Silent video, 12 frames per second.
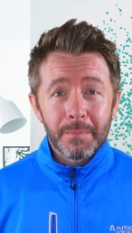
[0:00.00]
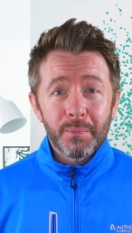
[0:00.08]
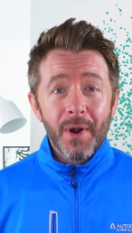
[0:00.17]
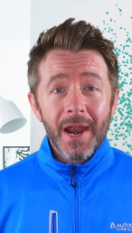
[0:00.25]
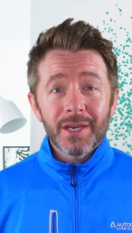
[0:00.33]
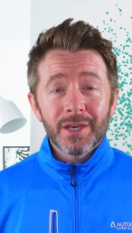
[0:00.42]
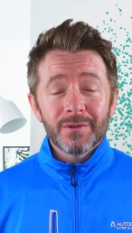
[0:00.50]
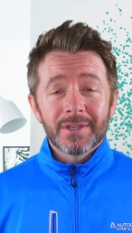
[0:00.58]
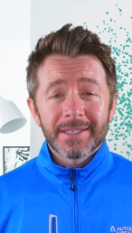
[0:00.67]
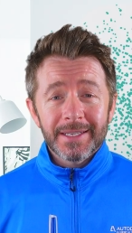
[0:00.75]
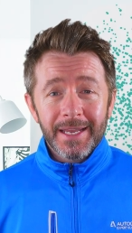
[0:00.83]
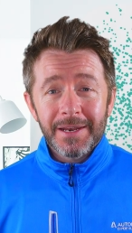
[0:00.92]
a brand new
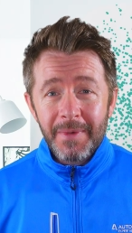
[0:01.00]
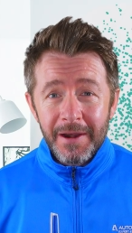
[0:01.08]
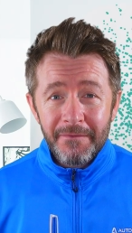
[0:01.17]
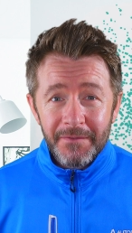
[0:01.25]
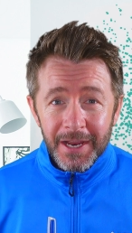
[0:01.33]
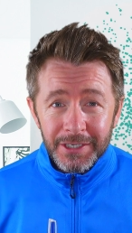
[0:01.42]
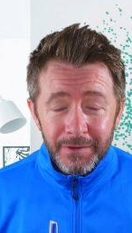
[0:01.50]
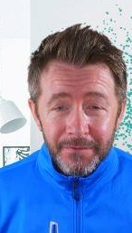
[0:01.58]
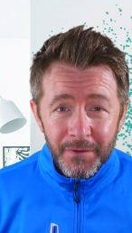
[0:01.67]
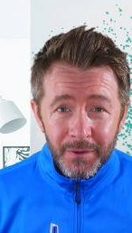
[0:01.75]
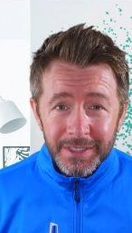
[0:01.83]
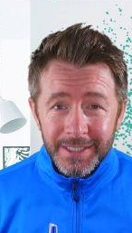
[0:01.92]
design and manufacturing
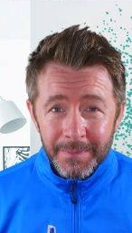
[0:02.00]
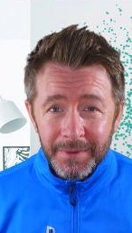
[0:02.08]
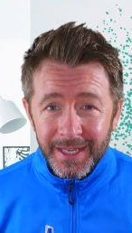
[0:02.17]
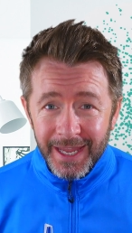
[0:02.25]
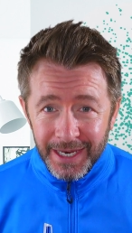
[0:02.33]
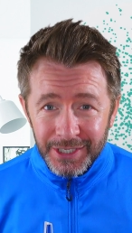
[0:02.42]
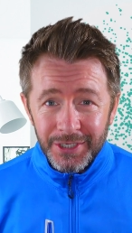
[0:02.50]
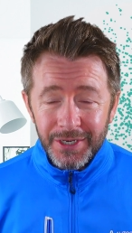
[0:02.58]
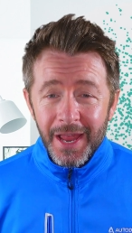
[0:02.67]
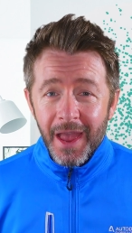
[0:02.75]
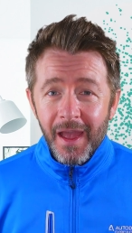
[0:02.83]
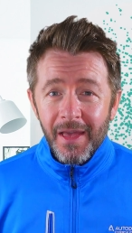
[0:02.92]
focused
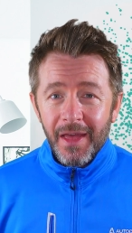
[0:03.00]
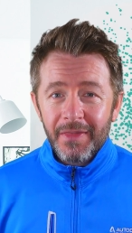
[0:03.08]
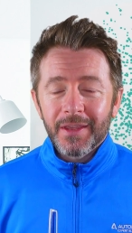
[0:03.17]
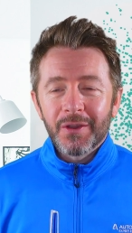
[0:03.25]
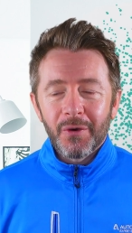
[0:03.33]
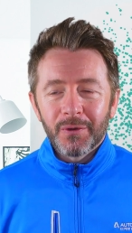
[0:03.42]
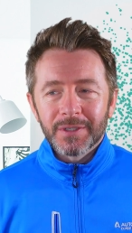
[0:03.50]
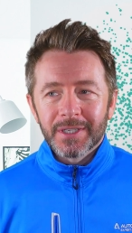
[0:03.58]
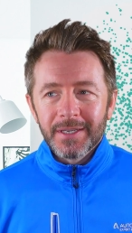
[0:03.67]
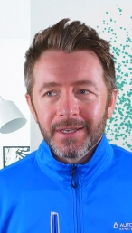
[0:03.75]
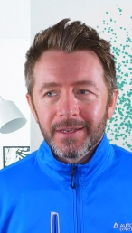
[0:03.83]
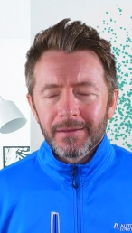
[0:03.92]
application that they
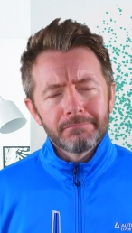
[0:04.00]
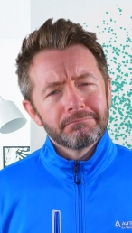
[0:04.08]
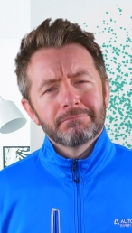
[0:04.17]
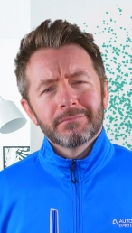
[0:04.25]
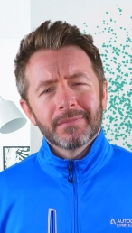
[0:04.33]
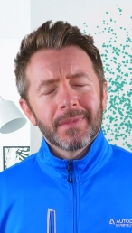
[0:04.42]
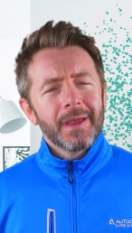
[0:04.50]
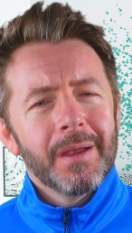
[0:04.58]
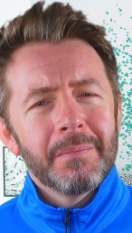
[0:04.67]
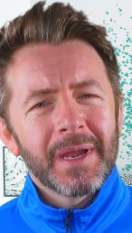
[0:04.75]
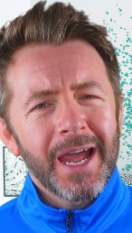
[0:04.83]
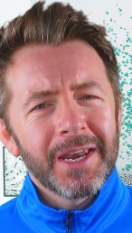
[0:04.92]
called
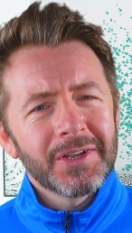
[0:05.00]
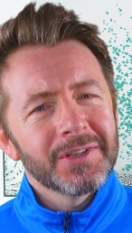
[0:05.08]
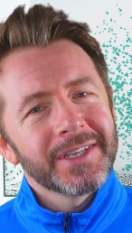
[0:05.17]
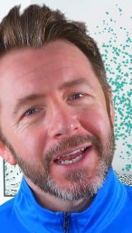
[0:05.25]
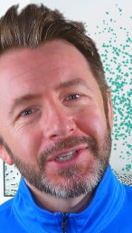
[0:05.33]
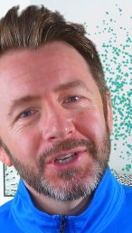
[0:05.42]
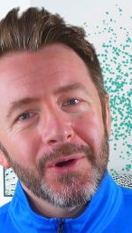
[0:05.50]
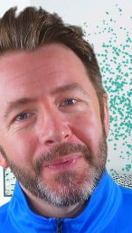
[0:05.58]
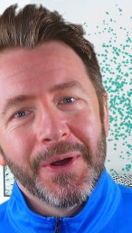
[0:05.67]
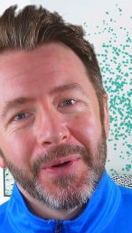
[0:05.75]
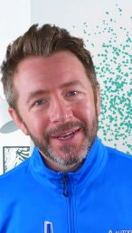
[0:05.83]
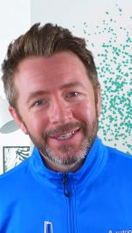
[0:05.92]
Mechanical Desktop,
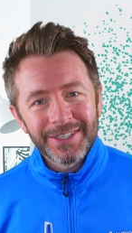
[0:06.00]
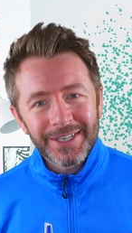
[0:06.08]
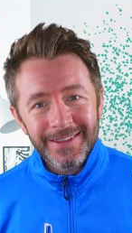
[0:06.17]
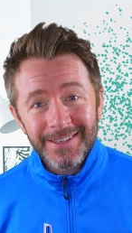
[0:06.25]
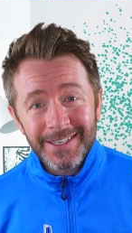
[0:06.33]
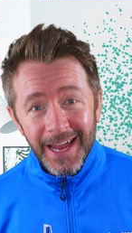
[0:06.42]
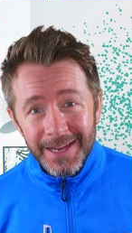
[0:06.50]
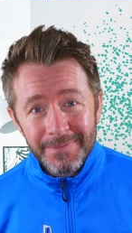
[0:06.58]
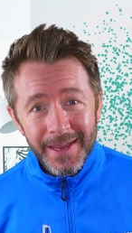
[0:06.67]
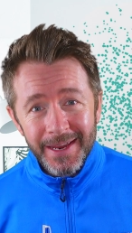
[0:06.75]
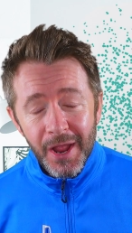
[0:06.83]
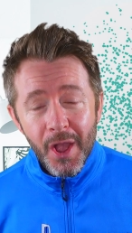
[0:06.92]
which at the time,
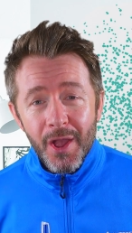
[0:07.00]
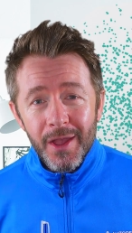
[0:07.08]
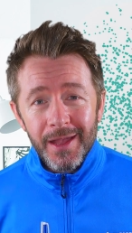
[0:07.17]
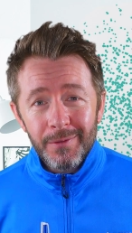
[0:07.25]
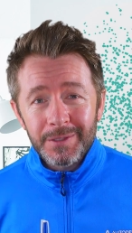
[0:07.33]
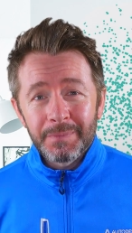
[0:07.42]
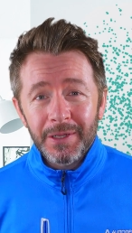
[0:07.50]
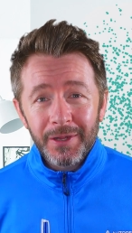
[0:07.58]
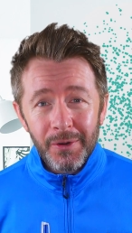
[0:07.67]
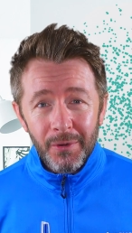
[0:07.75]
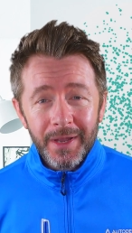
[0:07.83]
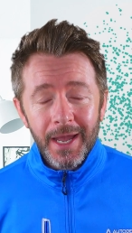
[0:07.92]
mate, that was built
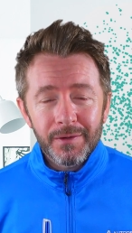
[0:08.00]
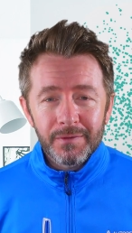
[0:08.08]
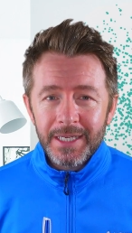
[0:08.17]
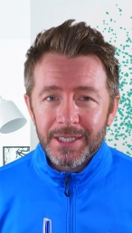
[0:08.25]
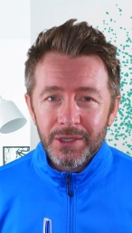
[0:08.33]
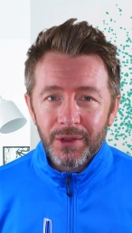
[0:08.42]
on AutoCAD Release